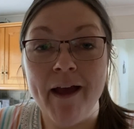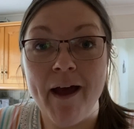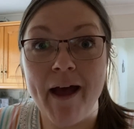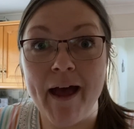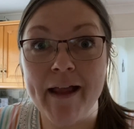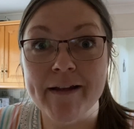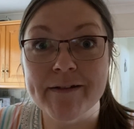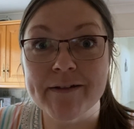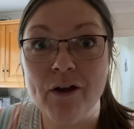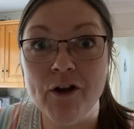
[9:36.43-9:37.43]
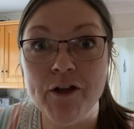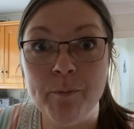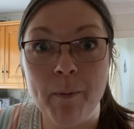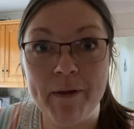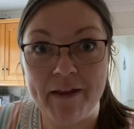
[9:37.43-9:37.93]
and I know you
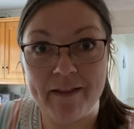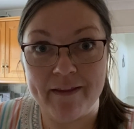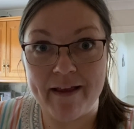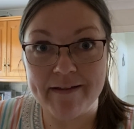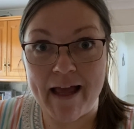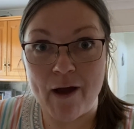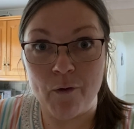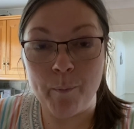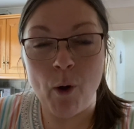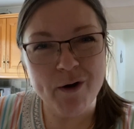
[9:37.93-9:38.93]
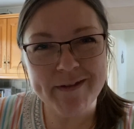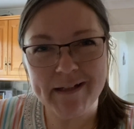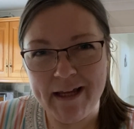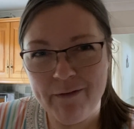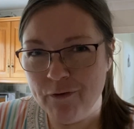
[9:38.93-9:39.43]
probably think that that's loud, but
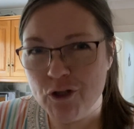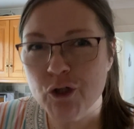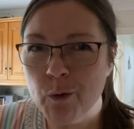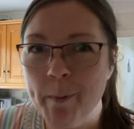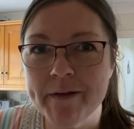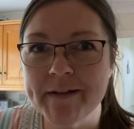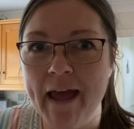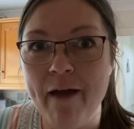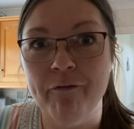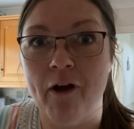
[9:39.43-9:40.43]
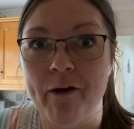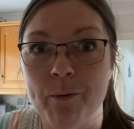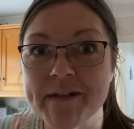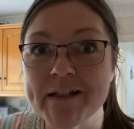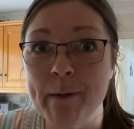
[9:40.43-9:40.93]
honestly, for a dual basket air fryer, I
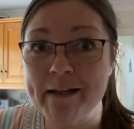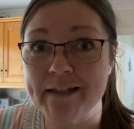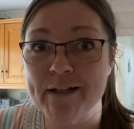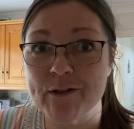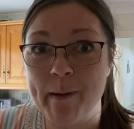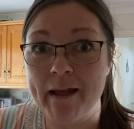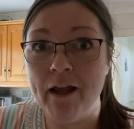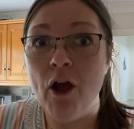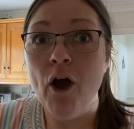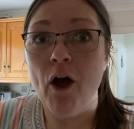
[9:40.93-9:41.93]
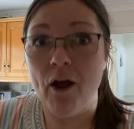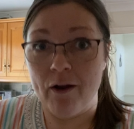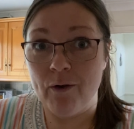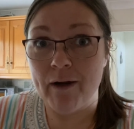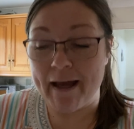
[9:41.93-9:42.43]
was expecting it to be a
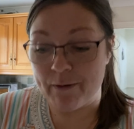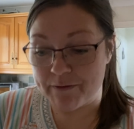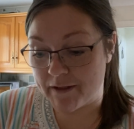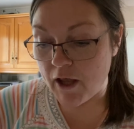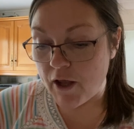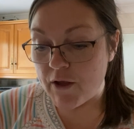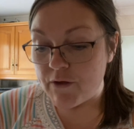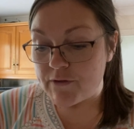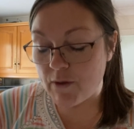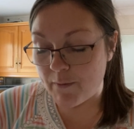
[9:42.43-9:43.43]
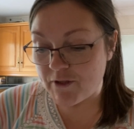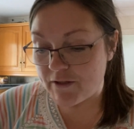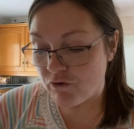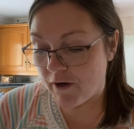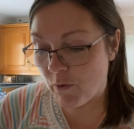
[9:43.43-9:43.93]
lot louder. So I'm
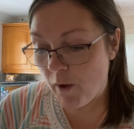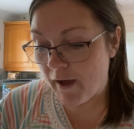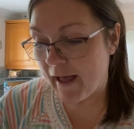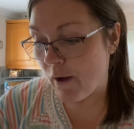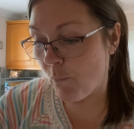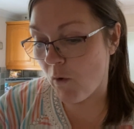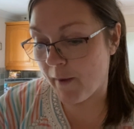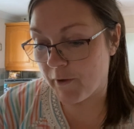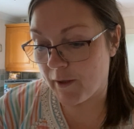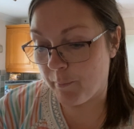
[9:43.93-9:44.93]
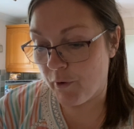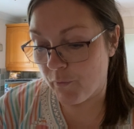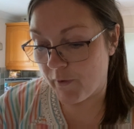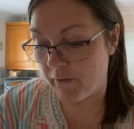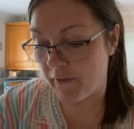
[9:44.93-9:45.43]
just trying to work out what I'm going to put
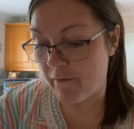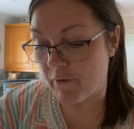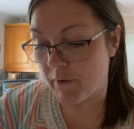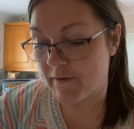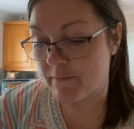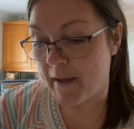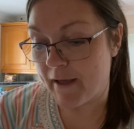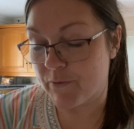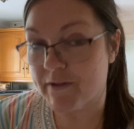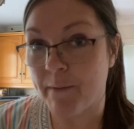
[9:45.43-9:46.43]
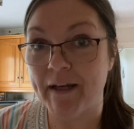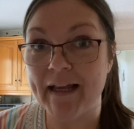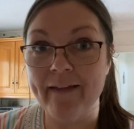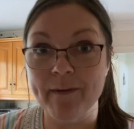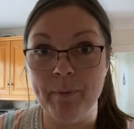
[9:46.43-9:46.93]
with everyone's meals. I'm going to
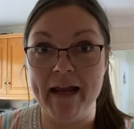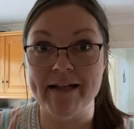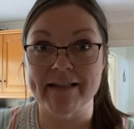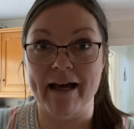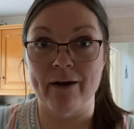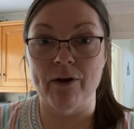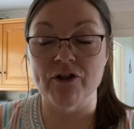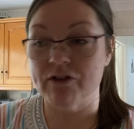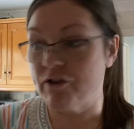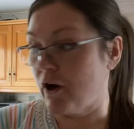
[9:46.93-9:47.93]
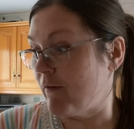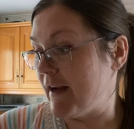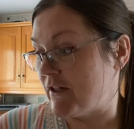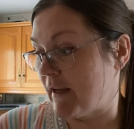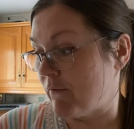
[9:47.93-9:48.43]
get the plates out and just start
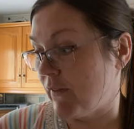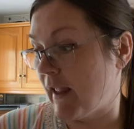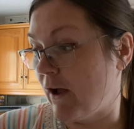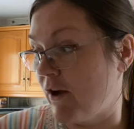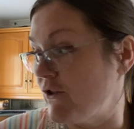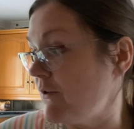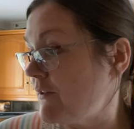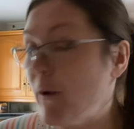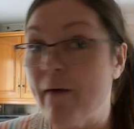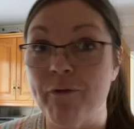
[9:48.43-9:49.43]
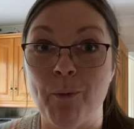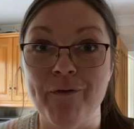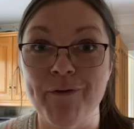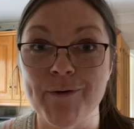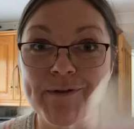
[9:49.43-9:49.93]
arranging everything. I do still have the
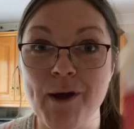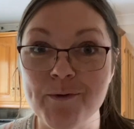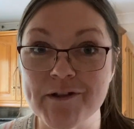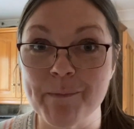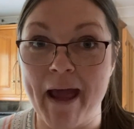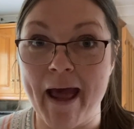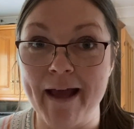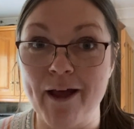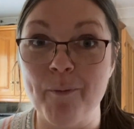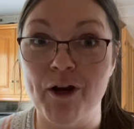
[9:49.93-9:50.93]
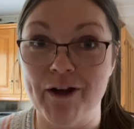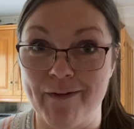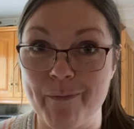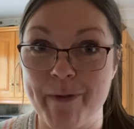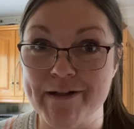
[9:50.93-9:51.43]
waffles, ultimate hack, I'm going to cook
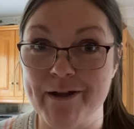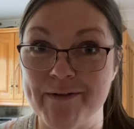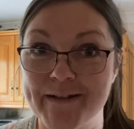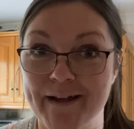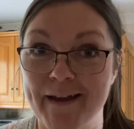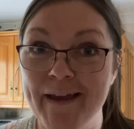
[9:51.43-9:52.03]
them in the toaster.